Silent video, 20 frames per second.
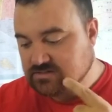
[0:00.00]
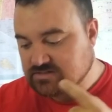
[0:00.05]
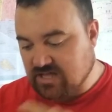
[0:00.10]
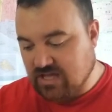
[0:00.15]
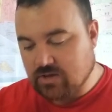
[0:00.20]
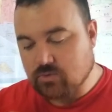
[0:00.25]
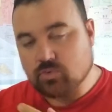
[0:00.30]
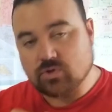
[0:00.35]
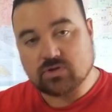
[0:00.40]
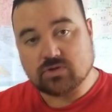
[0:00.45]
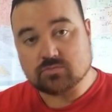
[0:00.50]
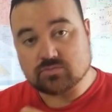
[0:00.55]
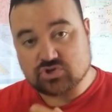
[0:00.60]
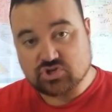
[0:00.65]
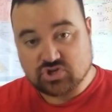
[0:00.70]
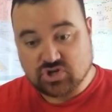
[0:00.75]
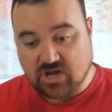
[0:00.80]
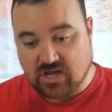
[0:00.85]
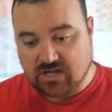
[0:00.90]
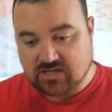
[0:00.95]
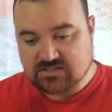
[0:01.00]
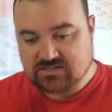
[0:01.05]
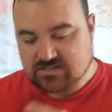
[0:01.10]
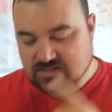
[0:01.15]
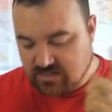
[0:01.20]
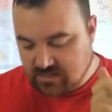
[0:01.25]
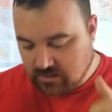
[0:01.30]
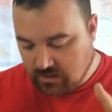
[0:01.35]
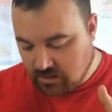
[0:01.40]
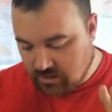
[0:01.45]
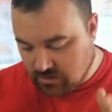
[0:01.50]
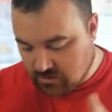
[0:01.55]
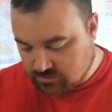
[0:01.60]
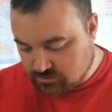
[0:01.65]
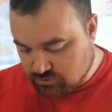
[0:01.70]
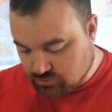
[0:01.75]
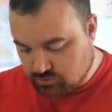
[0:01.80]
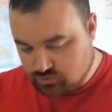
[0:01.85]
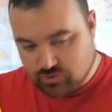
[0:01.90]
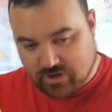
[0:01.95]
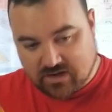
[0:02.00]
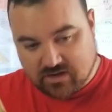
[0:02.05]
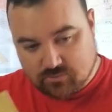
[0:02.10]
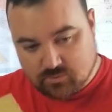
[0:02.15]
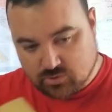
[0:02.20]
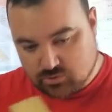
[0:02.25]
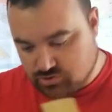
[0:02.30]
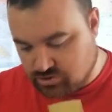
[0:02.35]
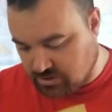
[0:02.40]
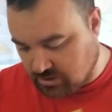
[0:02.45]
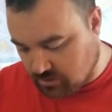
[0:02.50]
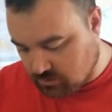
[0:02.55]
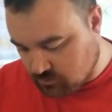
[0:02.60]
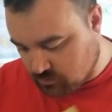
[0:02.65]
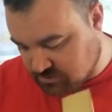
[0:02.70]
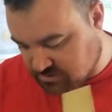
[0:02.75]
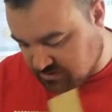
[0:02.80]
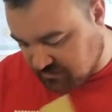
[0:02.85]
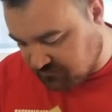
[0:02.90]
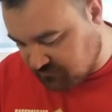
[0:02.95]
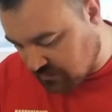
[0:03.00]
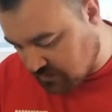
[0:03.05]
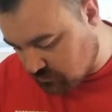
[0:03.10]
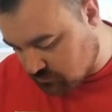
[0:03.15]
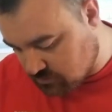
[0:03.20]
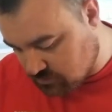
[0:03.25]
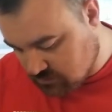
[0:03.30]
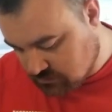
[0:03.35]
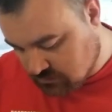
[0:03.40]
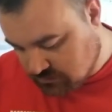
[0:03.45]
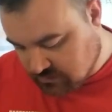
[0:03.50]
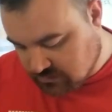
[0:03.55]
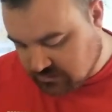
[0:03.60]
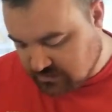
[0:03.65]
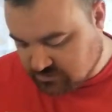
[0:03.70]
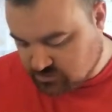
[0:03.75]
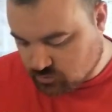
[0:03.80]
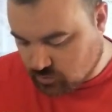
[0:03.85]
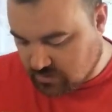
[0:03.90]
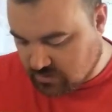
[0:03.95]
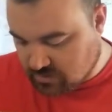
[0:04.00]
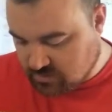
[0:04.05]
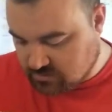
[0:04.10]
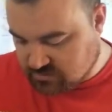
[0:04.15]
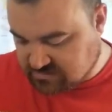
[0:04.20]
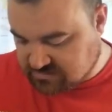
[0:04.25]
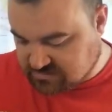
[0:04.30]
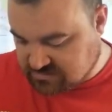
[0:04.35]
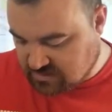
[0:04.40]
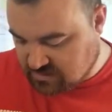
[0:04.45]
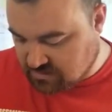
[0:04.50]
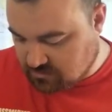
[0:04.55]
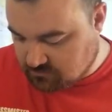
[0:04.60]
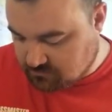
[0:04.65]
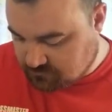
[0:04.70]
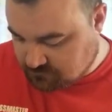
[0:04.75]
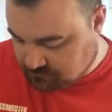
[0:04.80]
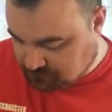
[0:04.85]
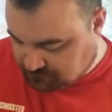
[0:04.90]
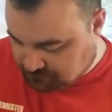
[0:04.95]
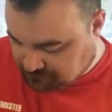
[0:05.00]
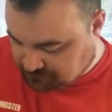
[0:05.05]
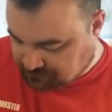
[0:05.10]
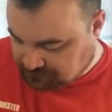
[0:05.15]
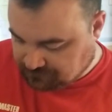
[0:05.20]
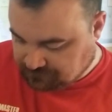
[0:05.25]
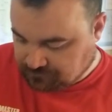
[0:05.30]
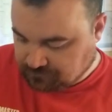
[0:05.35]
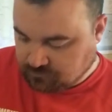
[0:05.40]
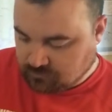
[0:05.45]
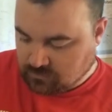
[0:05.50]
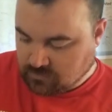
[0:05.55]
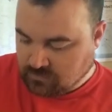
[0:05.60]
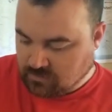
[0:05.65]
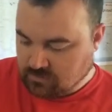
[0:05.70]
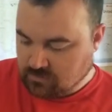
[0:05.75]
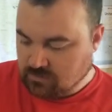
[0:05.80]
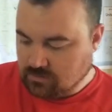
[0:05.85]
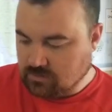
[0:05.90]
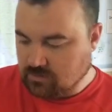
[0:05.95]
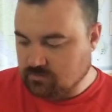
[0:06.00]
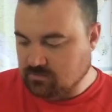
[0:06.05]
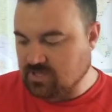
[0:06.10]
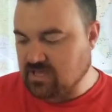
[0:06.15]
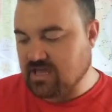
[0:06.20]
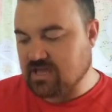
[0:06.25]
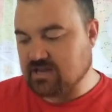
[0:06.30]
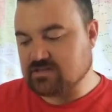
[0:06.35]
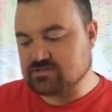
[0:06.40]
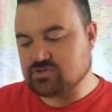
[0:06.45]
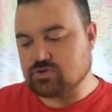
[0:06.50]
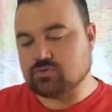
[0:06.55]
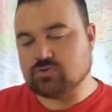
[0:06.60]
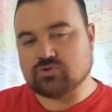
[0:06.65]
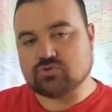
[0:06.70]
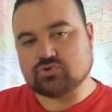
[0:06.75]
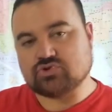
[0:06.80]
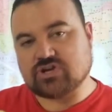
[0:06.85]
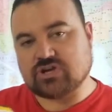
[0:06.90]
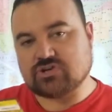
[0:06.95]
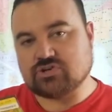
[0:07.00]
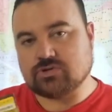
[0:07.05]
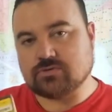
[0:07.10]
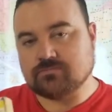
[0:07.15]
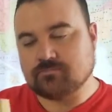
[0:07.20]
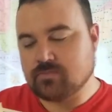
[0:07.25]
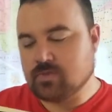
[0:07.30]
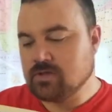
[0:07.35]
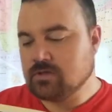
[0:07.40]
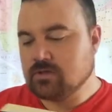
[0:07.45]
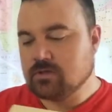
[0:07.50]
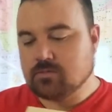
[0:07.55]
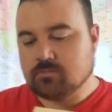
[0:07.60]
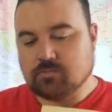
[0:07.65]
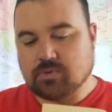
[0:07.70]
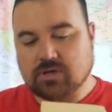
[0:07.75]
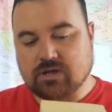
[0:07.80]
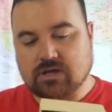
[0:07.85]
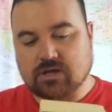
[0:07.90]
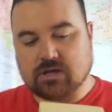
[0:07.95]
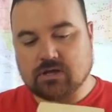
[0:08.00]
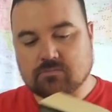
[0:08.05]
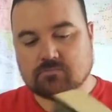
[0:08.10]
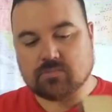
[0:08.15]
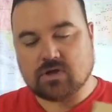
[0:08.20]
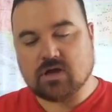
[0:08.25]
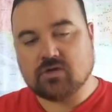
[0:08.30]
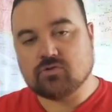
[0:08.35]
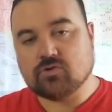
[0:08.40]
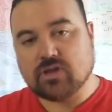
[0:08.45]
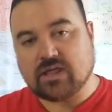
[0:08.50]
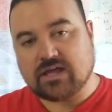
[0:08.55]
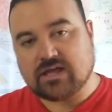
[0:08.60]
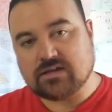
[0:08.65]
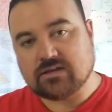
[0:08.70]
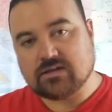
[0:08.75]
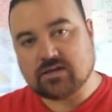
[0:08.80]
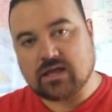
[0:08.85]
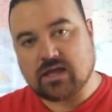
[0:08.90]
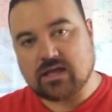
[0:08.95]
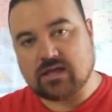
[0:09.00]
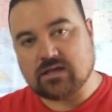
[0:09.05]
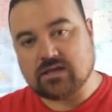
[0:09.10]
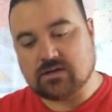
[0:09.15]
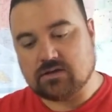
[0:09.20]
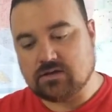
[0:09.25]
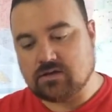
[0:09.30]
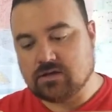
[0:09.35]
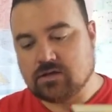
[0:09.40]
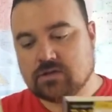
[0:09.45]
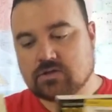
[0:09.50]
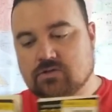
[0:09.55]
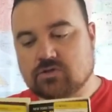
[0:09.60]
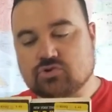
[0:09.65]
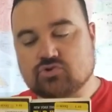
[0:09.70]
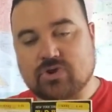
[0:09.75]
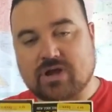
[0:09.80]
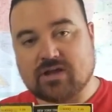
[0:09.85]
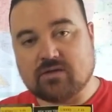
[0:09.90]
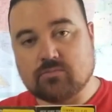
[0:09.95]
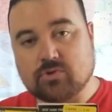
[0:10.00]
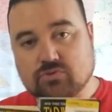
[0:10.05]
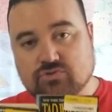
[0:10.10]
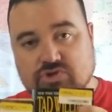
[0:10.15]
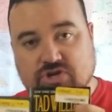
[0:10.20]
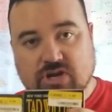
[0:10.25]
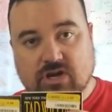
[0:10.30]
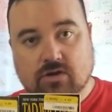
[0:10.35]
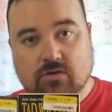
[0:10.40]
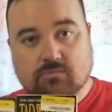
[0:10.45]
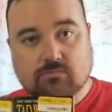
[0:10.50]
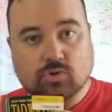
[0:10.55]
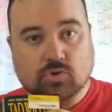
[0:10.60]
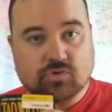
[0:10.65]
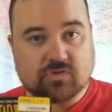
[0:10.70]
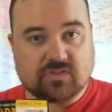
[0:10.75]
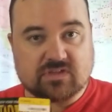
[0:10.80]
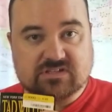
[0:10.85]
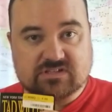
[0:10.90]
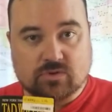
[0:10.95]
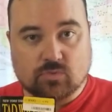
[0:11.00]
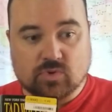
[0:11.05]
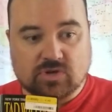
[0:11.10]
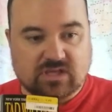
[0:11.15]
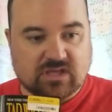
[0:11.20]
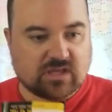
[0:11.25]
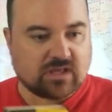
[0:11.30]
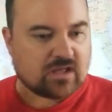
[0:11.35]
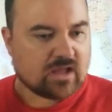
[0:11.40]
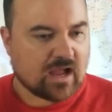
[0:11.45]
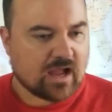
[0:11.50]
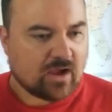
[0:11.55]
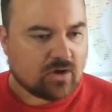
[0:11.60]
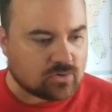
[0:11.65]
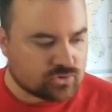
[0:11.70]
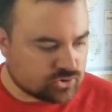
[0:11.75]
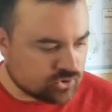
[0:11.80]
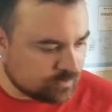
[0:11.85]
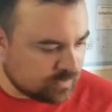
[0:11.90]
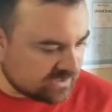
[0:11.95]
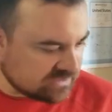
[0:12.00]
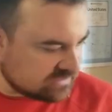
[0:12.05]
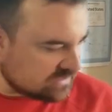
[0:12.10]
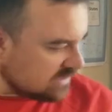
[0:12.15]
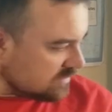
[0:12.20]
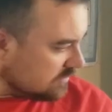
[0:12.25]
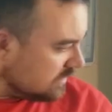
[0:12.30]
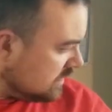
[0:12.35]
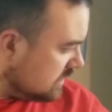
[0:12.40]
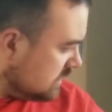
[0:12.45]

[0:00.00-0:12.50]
Tad Williams shines. Also, Dragonbone Chair, which I found as well on the same... he had his own little section. But Otherland and the Dragonbone Chair, both of these I want to get. I also picked up...